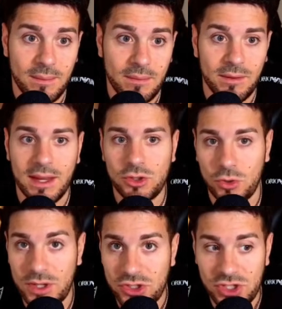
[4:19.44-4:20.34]
If I
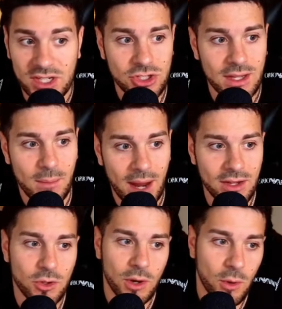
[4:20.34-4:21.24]
do exchange them, I
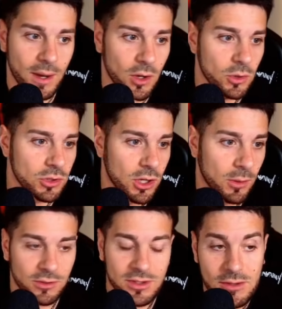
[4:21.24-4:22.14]
do it on my own
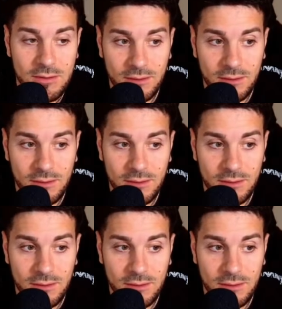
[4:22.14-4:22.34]
terms.